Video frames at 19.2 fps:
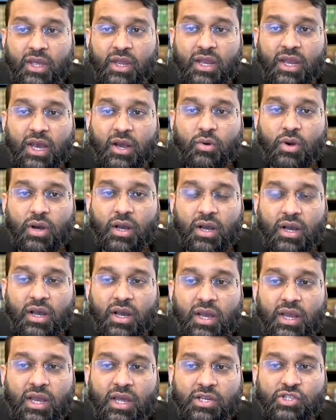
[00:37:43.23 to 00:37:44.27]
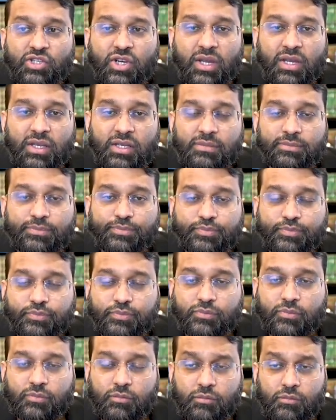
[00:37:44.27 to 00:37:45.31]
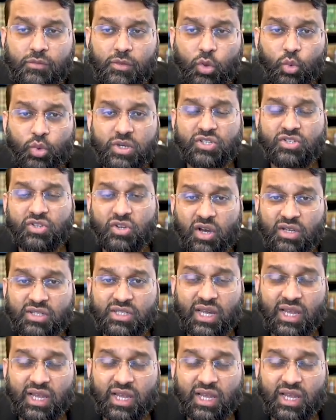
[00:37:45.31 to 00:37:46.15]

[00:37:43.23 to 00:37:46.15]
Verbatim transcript: Now, uh, al-Ash'ari was not